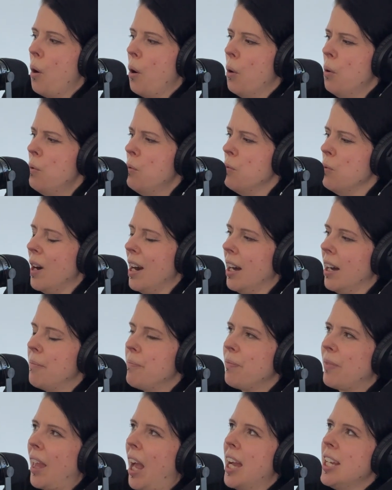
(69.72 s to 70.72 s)
Ooh,
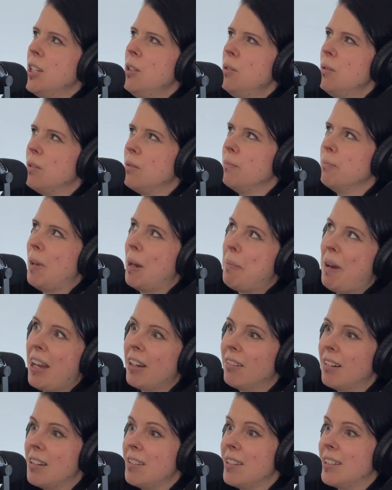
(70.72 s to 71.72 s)
my
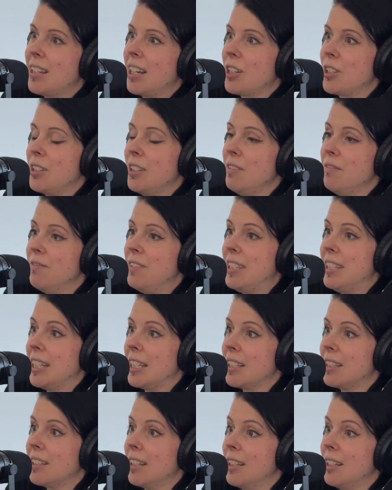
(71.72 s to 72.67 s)
background is actually in physics. I